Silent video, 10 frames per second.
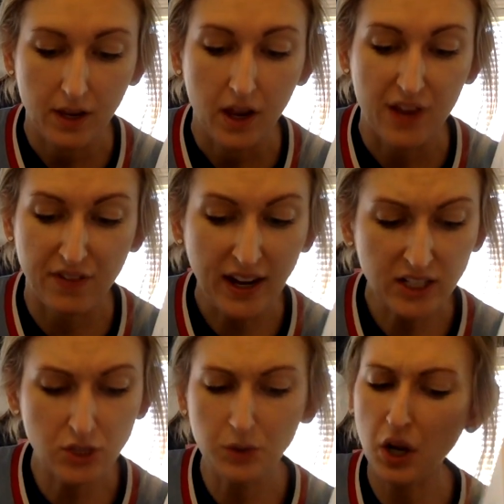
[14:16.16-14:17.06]
If I
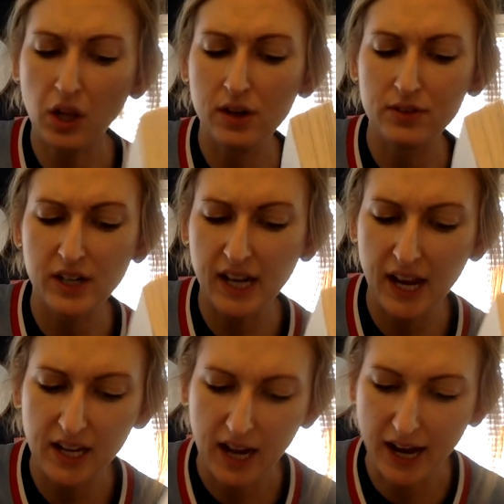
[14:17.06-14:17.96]
could do it all over
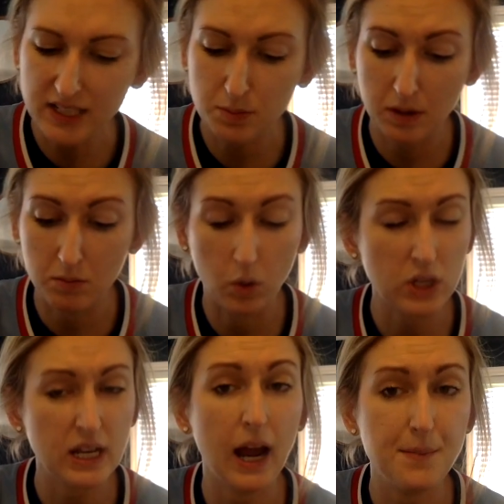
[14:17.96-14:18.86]
again, I'd spend more
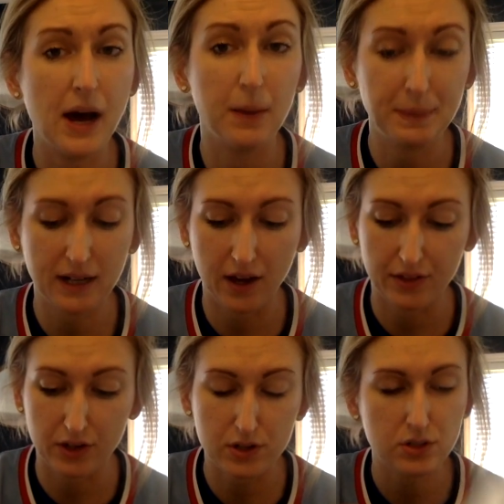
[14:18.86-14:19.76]
time helping
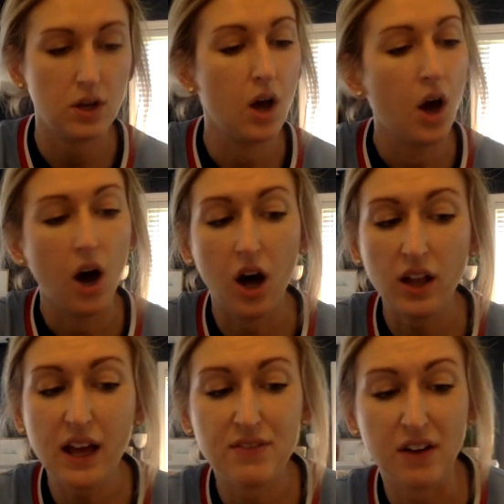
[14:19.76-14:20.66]
others. All
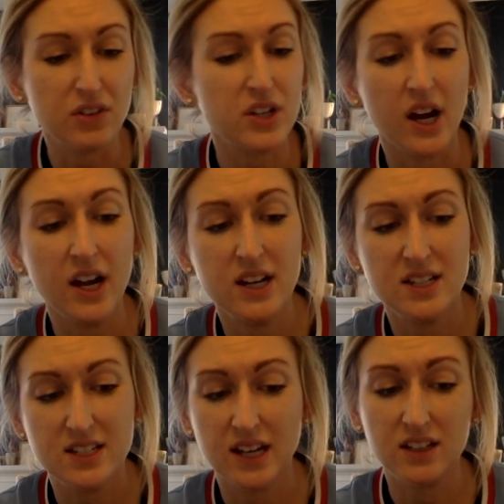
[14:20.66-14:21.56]
I've ever done
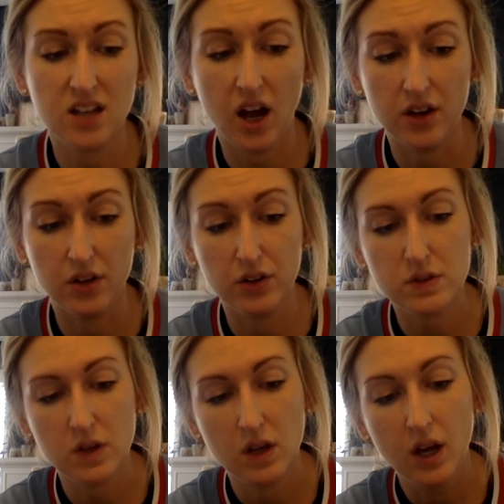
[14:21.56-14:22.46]
is dig
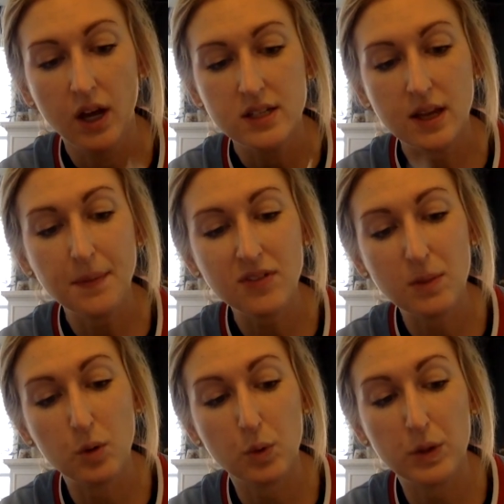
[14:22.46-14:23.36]
tunnels. Some of
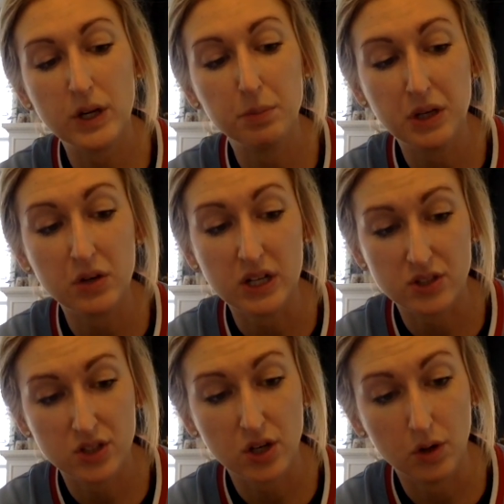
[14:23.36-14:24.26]
them were real
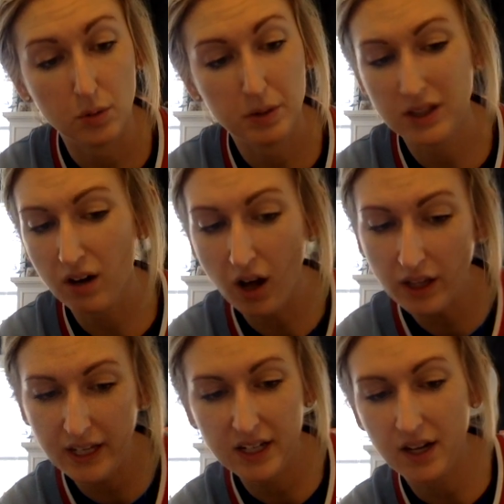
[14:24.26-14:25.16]
beauties, too, but they're all
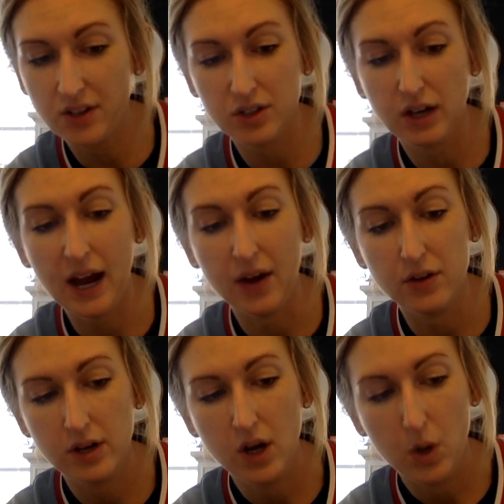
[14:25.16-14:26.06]
hidden underground,
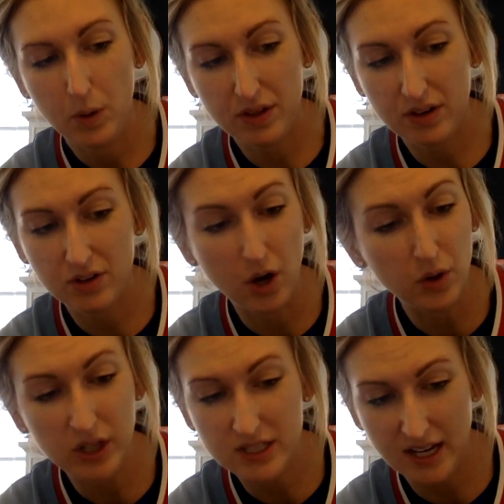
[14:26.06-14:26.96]
where they're no
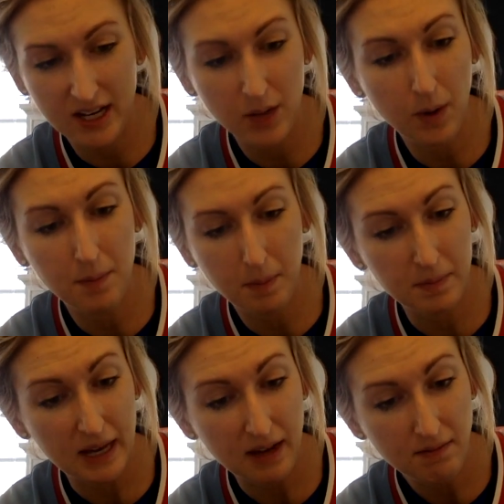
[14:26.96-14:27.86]
good to anyone but
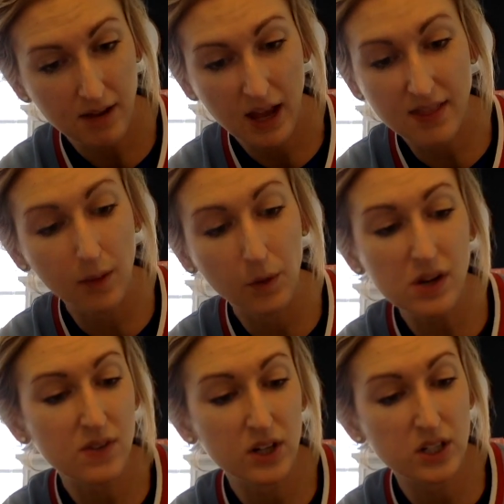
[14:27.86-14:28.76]
me. And they weren't
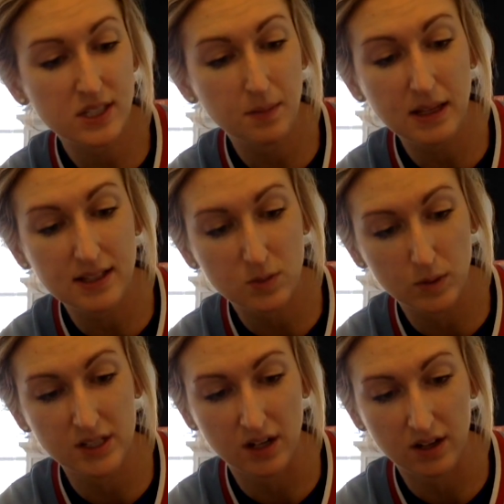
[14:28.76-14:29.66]
even good to me this
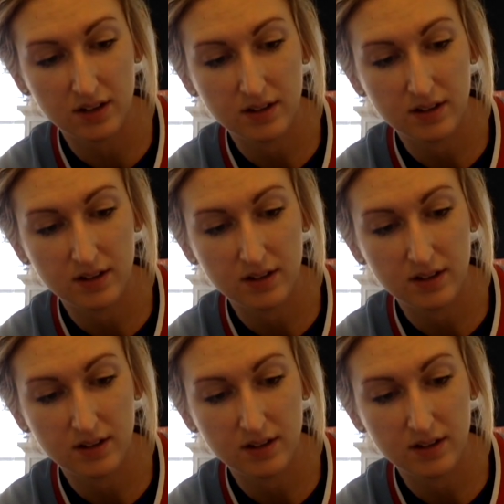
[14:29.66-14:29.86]
winter.